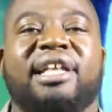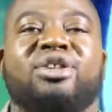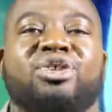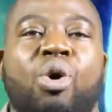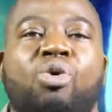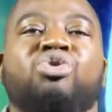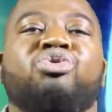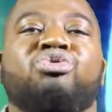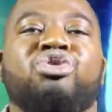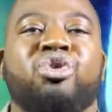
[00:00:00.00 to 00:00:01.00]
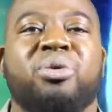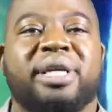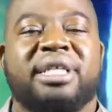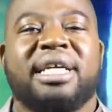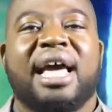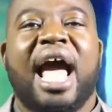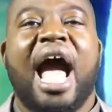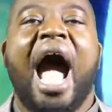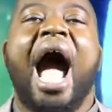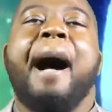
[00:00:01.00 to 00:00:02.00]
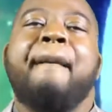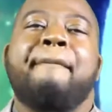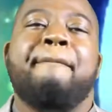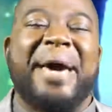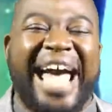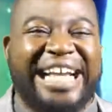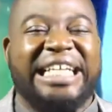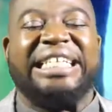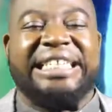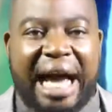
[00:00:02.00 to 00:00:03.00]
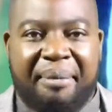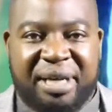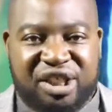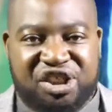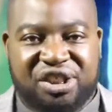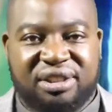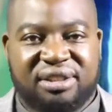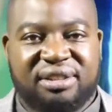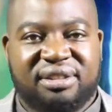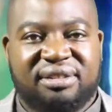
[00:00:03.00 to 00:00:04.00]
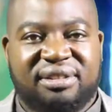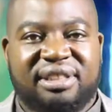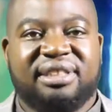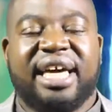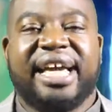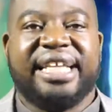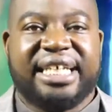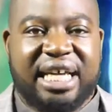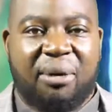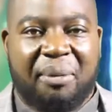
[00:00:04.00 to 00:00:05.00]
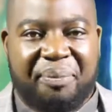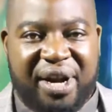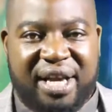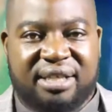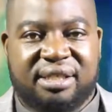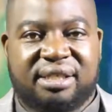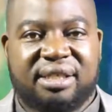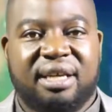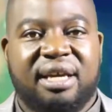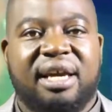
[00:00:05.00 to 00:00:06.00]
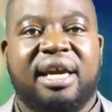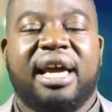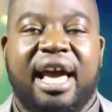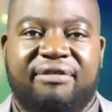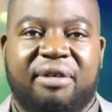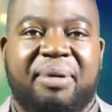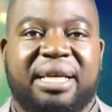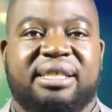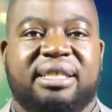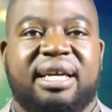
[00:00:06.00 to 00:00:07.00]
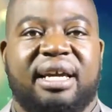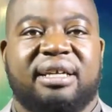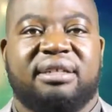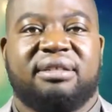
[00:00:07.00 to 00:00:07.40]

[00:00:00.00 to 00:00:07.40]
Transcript: Those who do it are badly damaged, and they need our prayers. Have a blessed day.